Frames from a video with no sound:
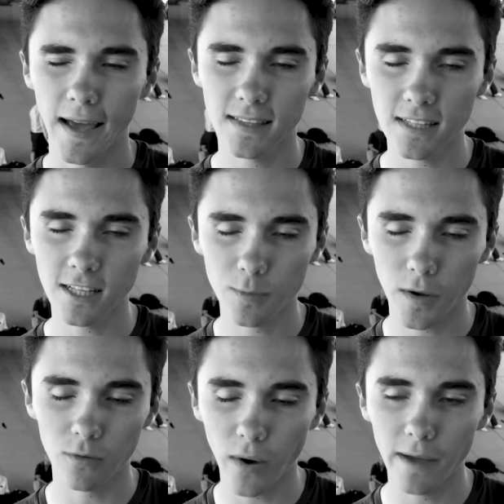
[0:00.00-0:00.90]
I think that's
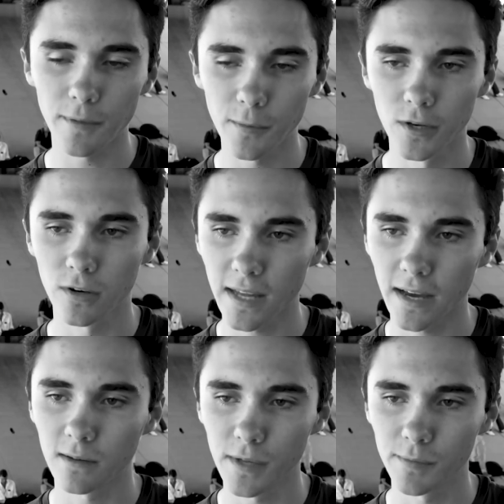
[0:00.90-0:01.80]
part of why people don't
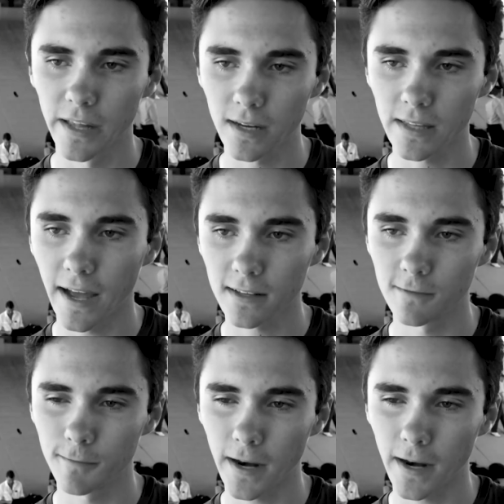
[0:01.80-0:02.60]
get out and be politically active.